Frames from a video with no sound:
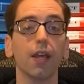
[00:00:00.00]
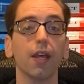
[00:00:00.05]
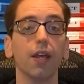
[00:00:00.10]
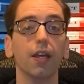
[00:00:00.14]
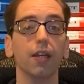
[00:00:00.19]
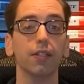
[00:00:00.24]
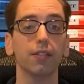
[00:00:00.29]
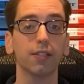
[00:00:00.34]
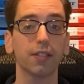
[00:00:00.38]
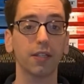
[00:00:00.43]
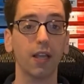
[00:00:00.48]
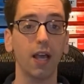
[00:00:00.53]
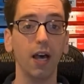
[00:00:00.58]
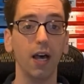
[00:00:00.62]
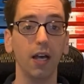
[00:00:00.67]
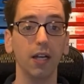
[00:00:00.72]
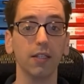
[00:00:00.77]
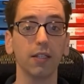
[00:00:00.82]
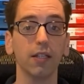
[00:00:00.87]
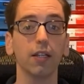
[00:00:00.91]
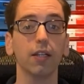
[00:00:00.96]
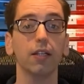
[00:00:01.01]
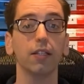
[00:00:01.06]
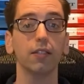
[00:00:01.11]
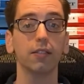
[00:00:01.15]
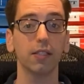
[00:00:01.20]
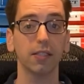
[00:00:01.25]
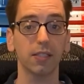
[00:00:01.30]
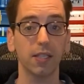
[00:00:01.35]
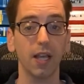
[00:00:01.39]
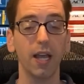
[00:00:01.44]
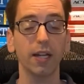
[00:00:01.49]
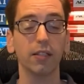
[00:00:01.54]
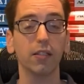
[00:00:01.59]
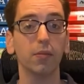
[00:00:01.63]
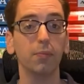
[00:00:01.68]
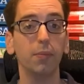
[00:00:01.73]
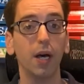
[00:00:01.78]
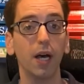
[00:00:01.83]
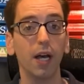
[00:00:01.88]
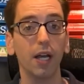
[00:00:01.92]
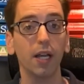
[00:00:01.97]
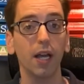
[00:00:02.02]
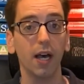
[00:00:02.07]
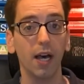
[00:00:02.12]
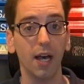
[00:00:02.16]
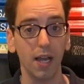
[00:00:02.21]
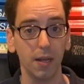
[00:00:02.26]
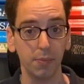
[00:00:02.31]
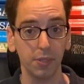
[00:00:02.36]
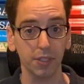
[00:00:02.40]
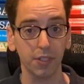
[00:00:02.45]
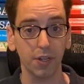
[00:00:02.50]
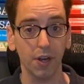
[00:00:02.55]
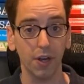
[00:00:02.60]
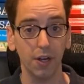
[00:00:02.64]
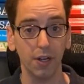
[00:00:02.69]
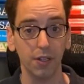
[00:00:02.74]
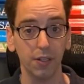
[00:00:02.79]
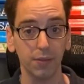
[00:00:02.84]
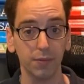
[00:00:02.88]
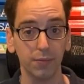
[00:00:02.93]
Scott decided to buy a hybrid car.